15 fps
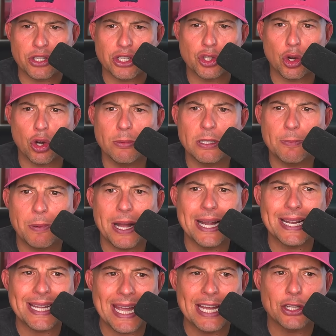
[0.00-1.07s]
Terms apply.
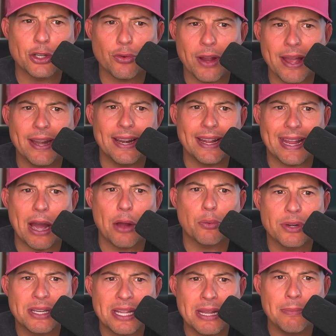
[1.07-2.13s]
Again, create an account and
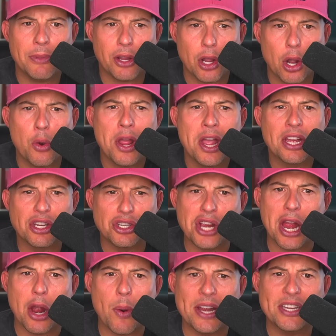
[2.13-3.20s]
redeem the code
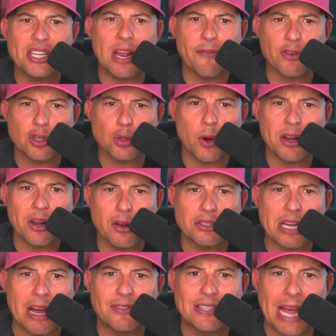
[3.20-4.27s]
JOHN for $20
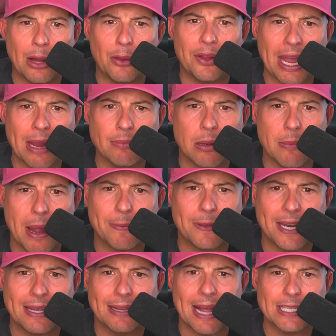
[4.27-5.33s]
off. Download the Gametime app
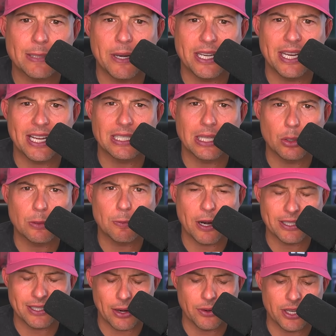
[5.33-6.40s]
today. Last minute tickets, lowest
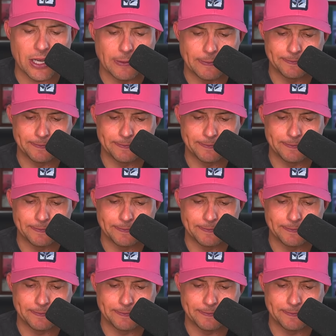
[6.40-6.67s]
price guaranteed.